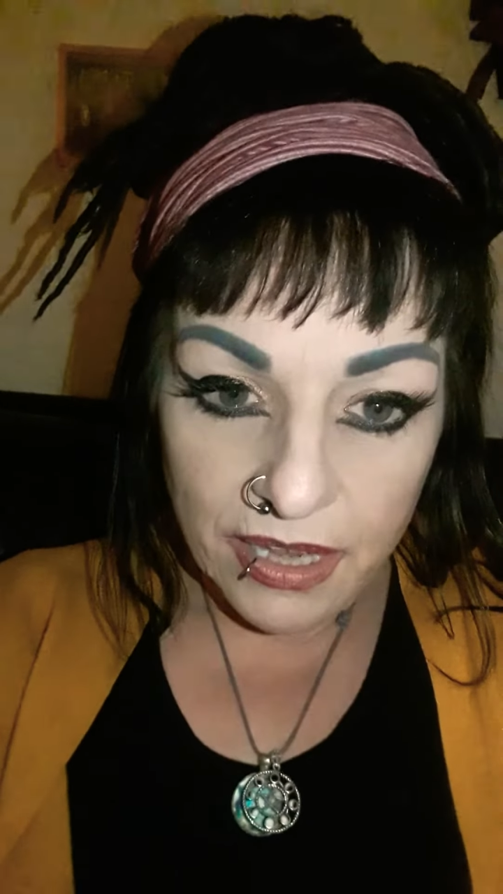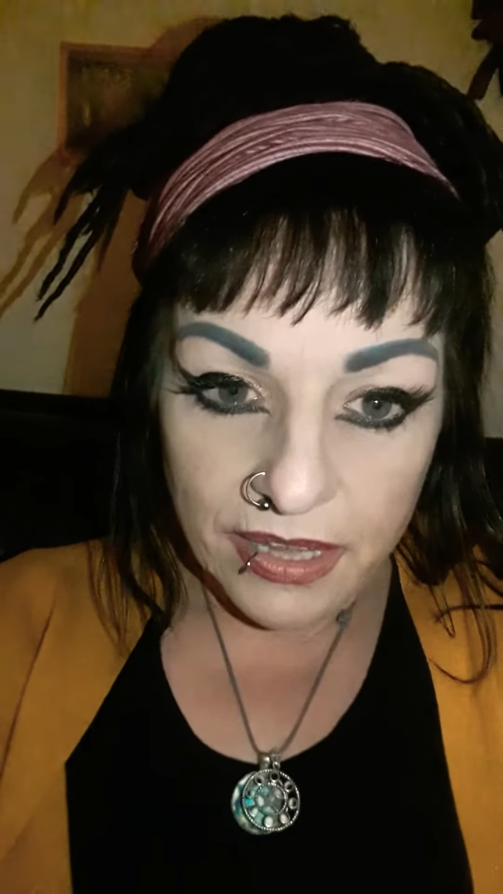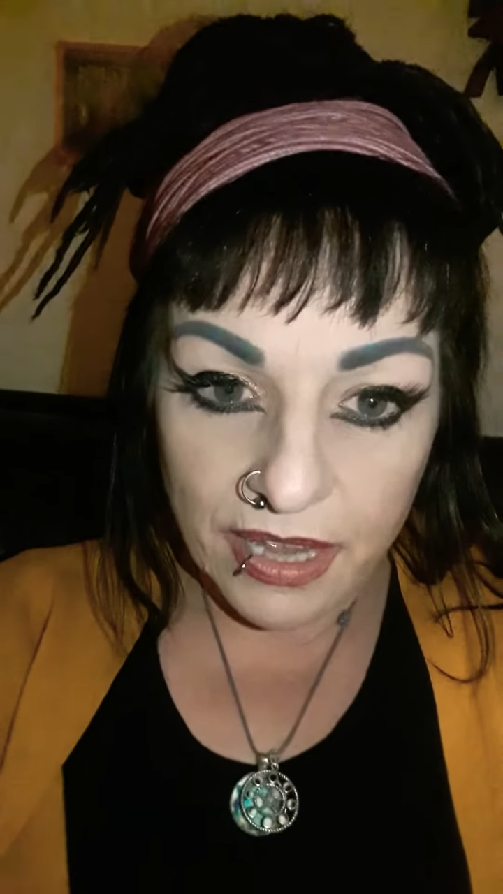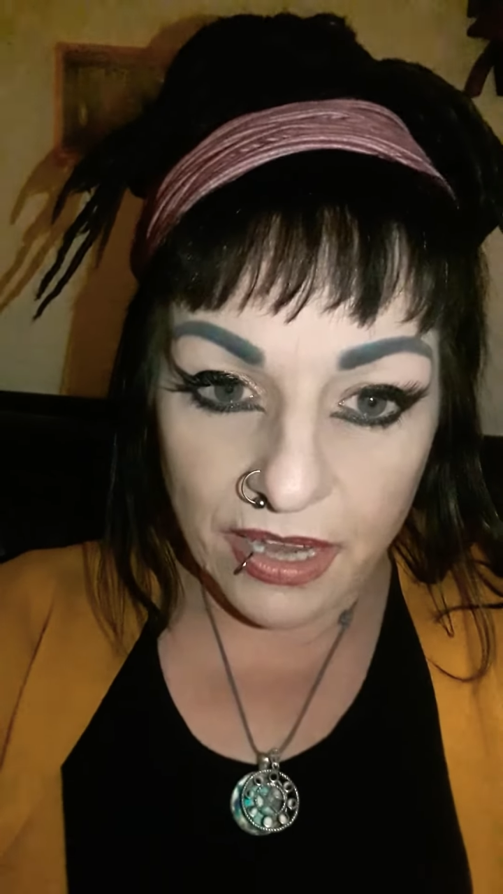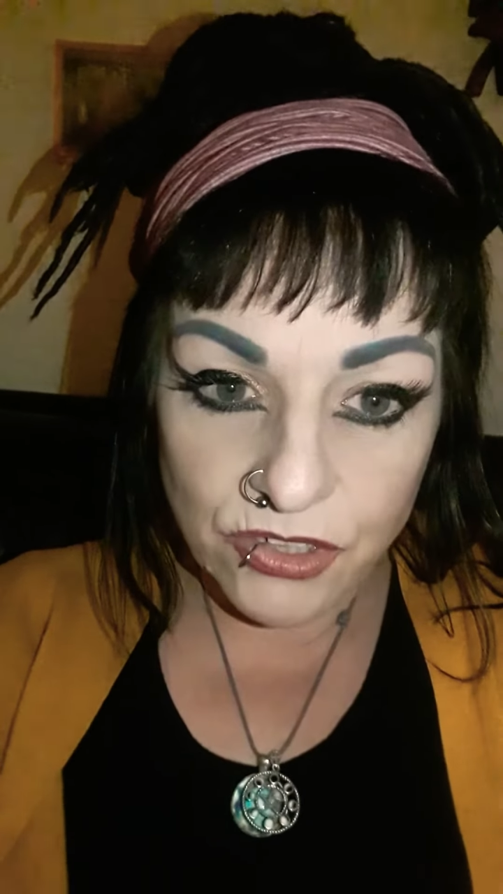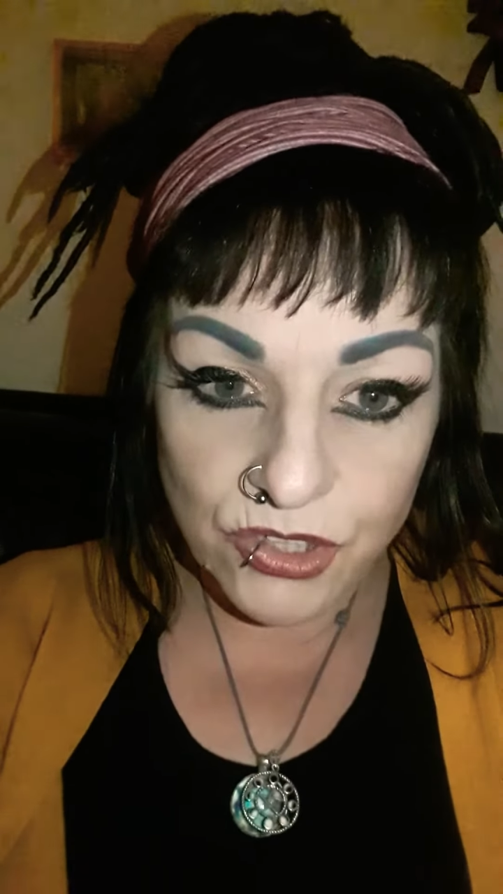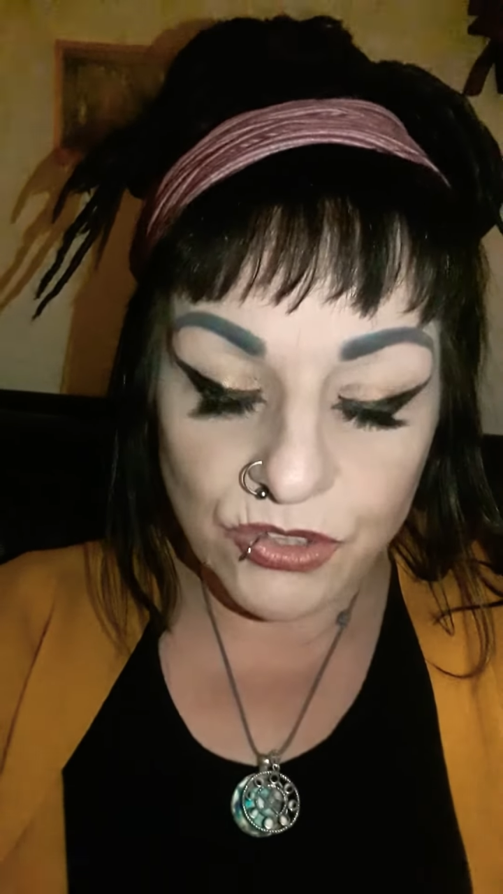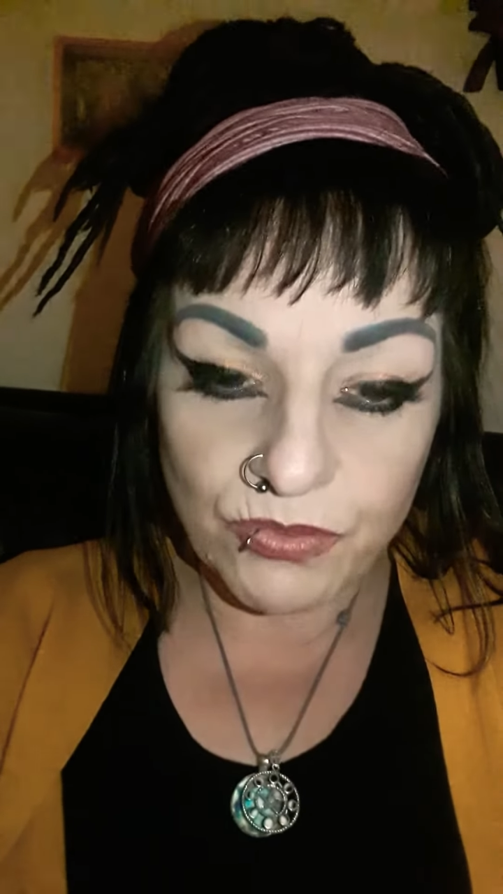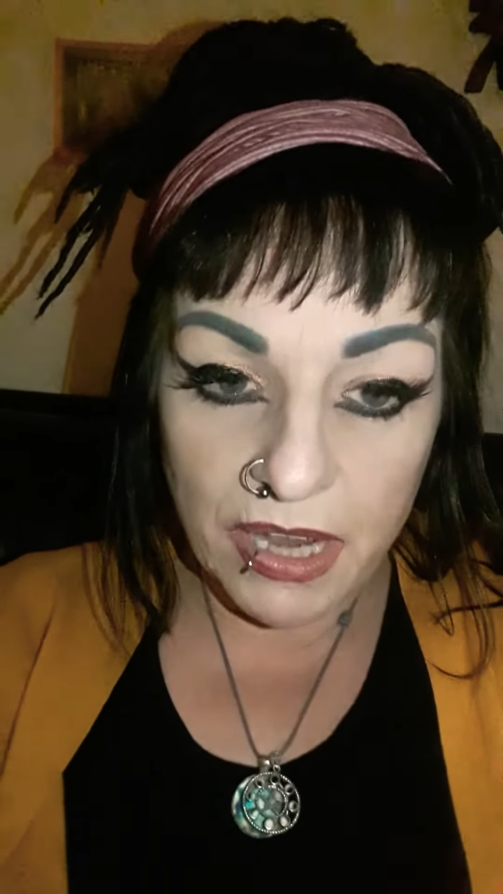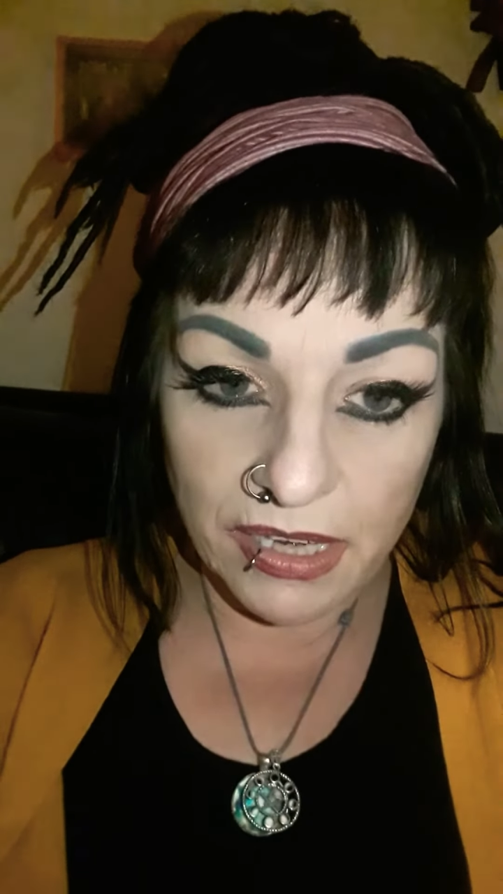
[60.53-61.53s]
that I should
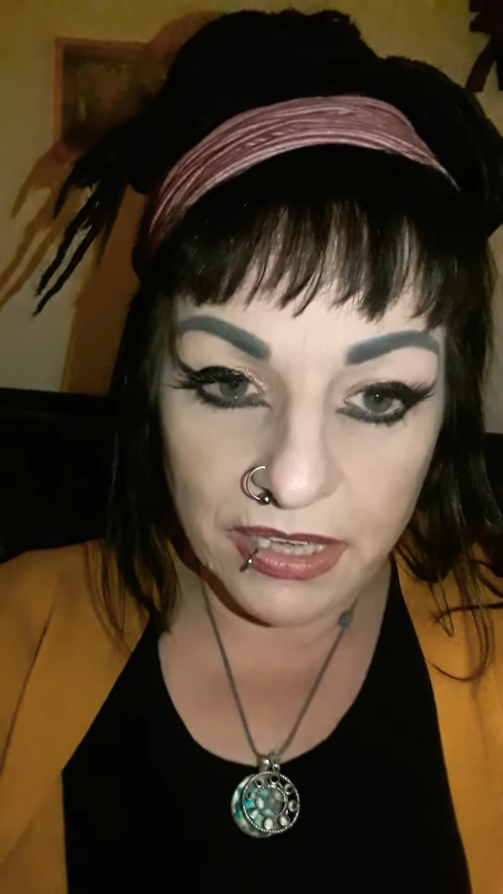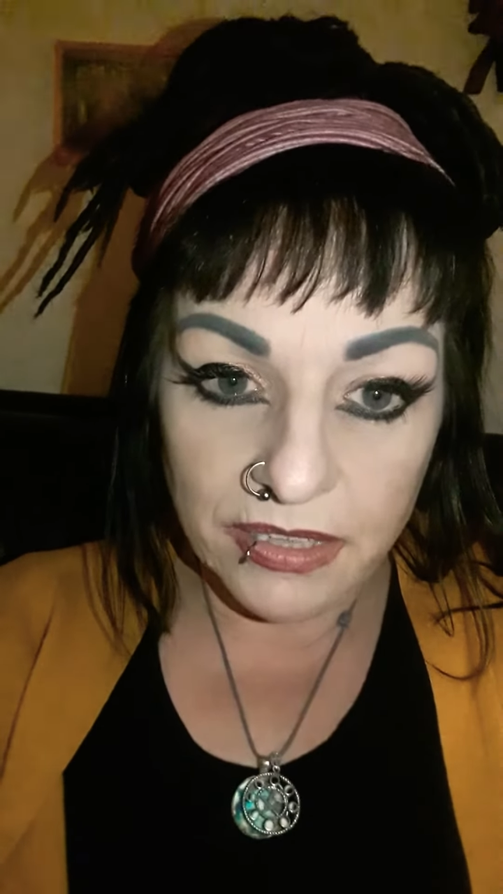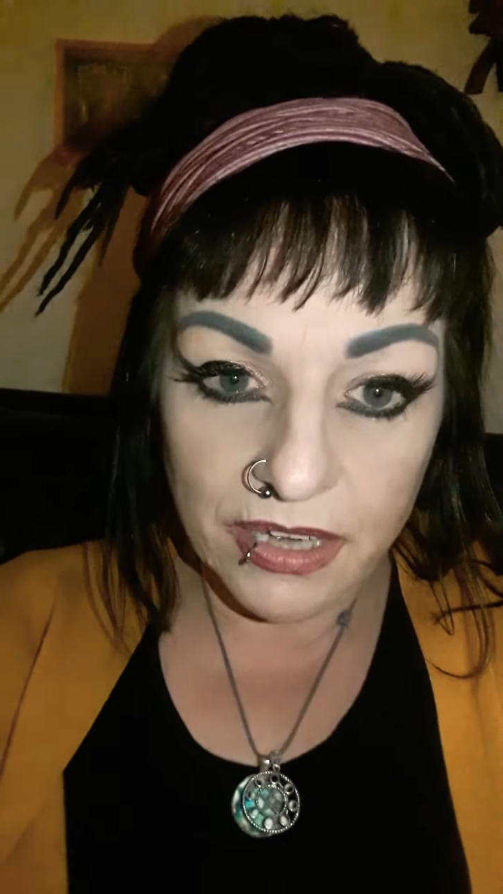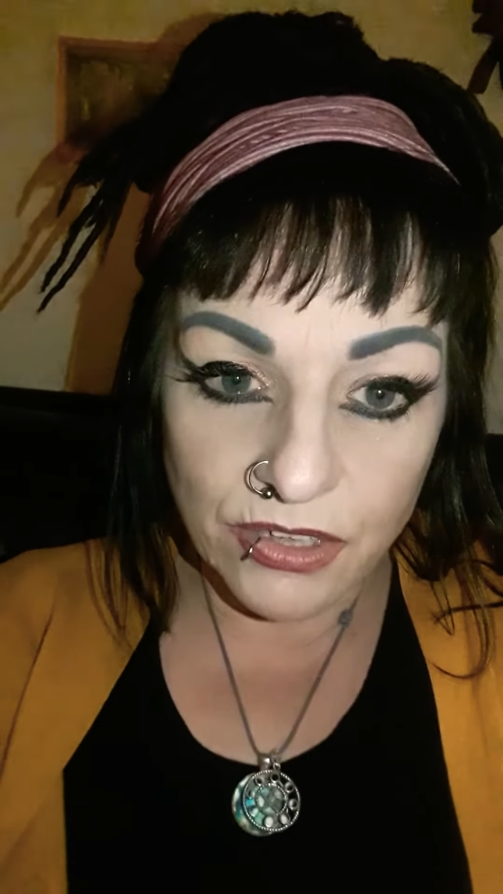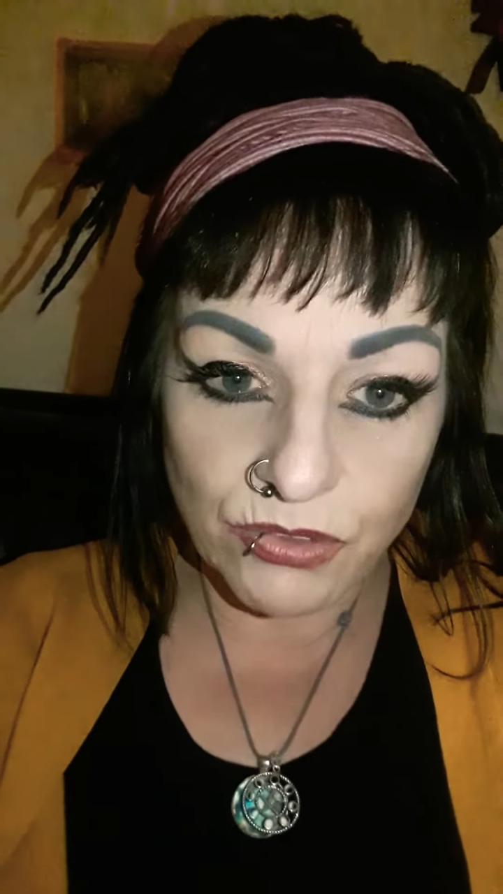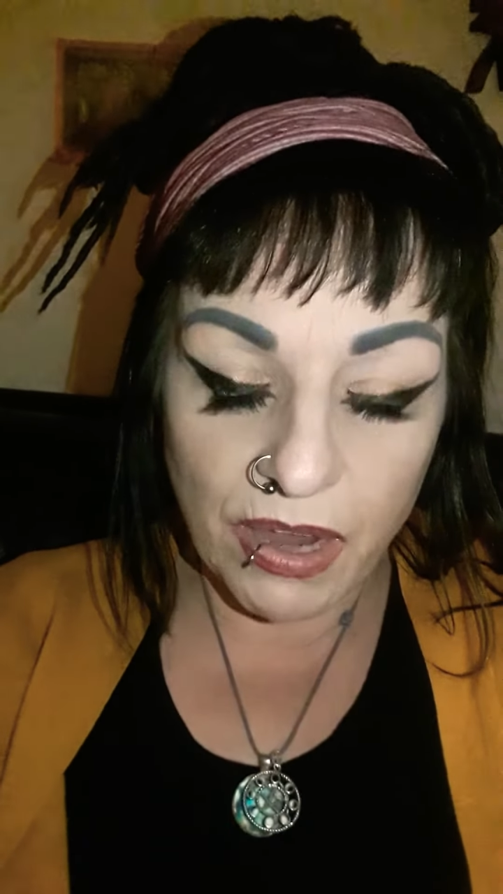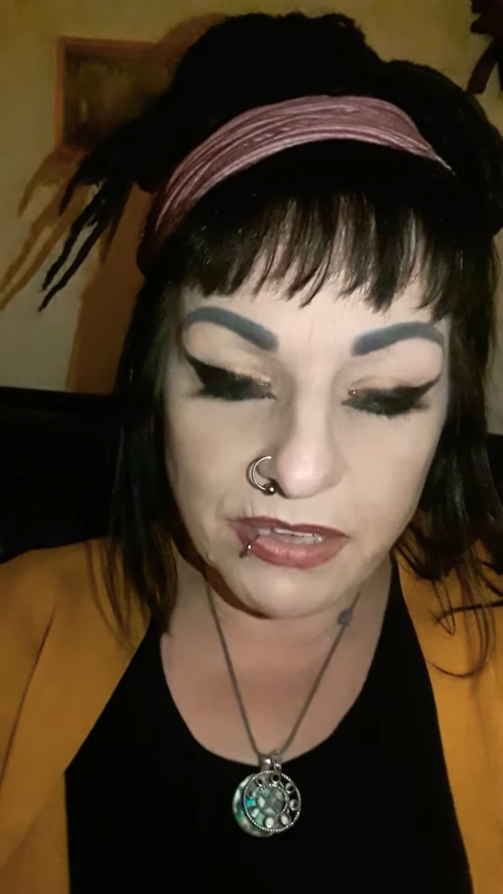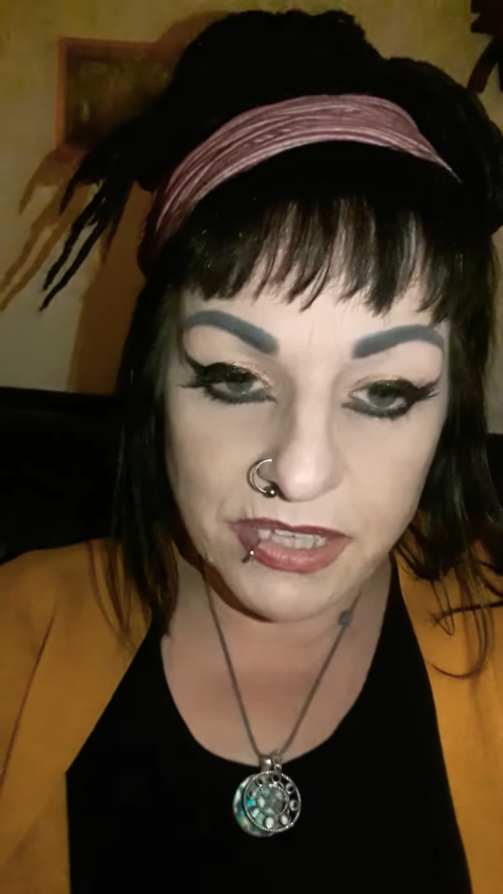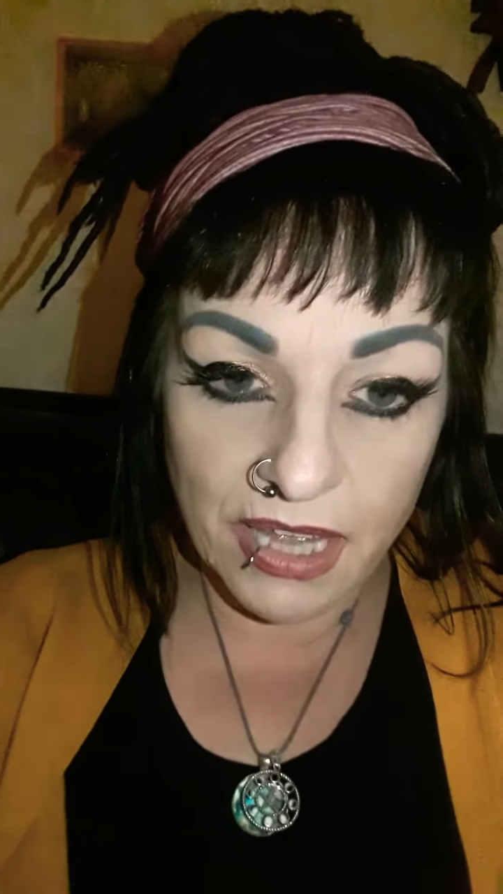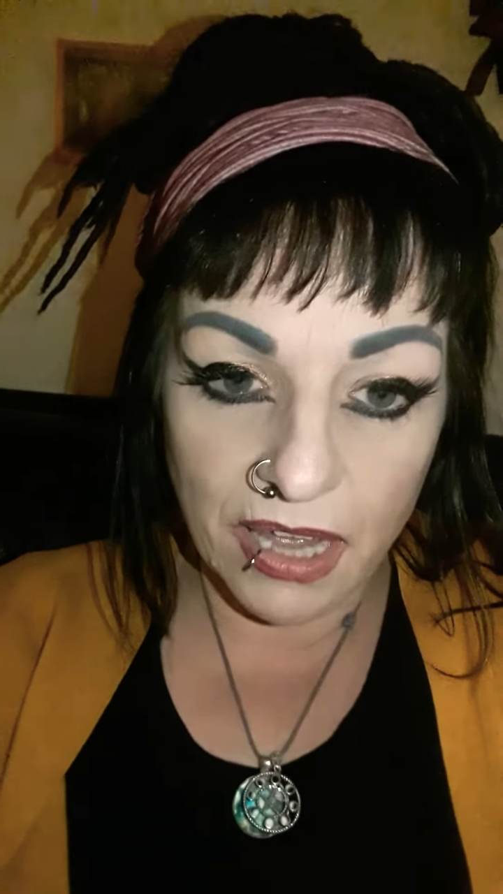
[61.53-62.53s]
really
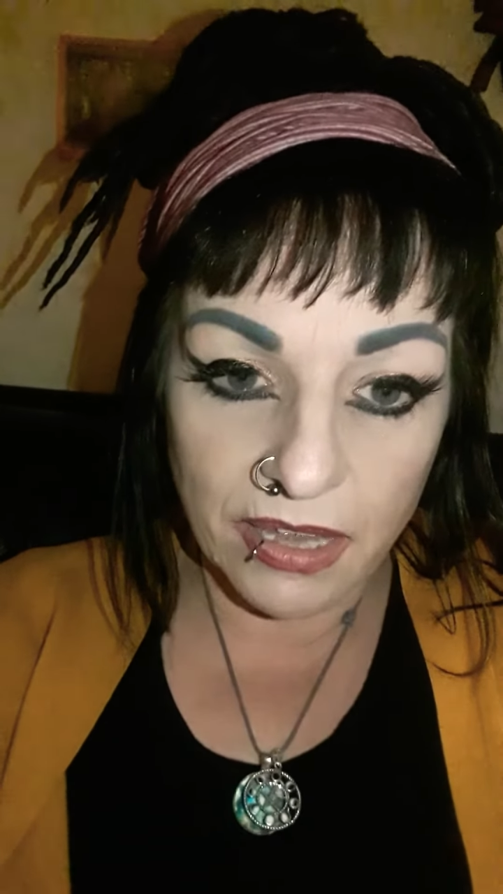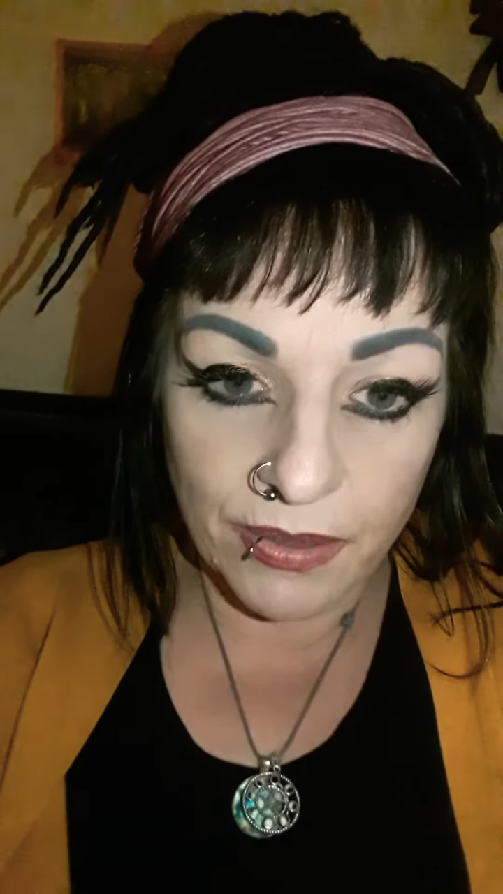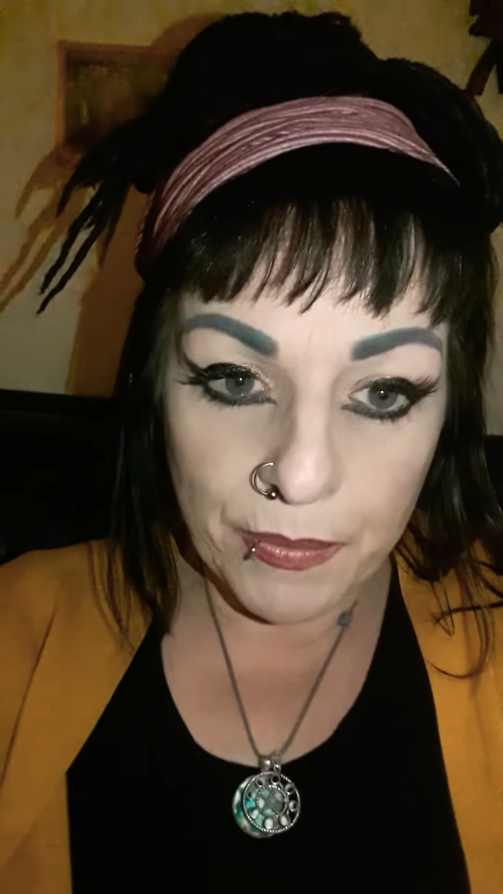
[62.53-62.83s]
address that,